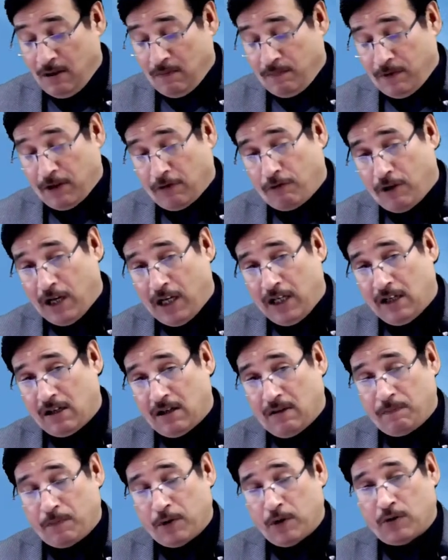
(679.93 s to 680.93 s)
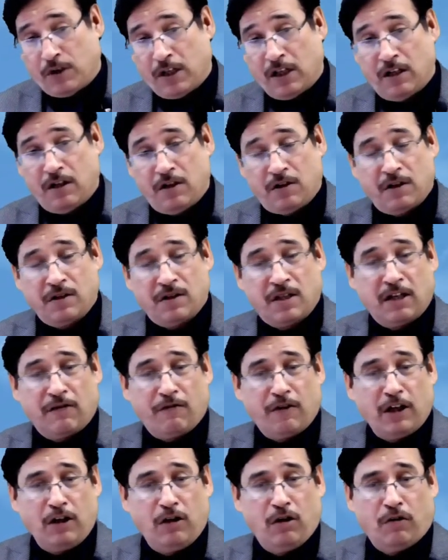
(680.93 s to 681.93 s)
But while computing intrinsic
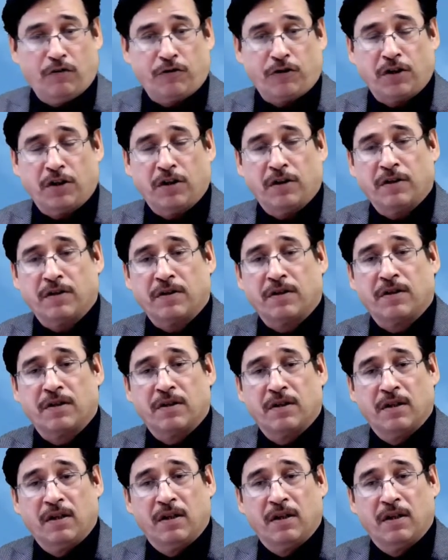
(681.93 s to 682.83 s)
value of shares,